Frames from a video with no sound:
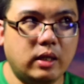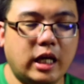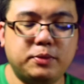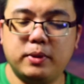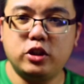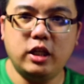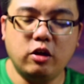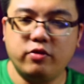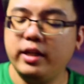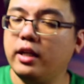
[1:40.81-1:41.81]
especially
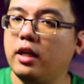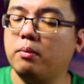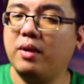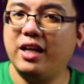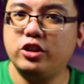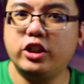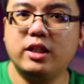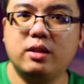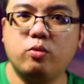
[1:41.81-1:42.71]
over here in Malaysia,